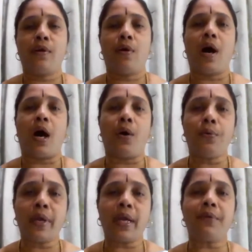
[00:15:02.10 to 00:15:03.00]
So
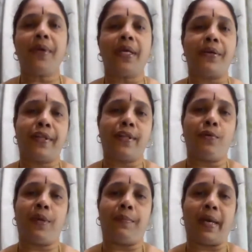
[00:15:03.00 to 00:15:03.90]
how can we
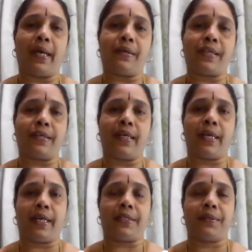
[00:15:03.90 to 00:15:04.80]
consume a balanced
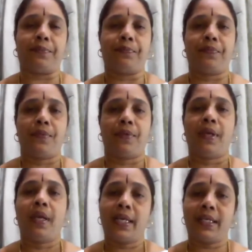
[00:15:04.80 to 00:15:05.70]
diet?
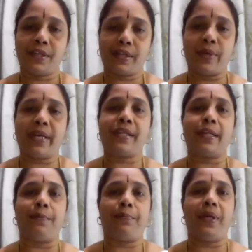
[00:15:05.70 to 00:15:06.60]
It is very
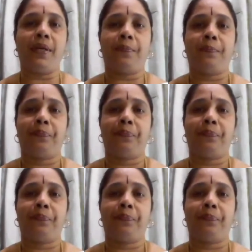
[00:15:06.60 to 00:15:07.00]
simple.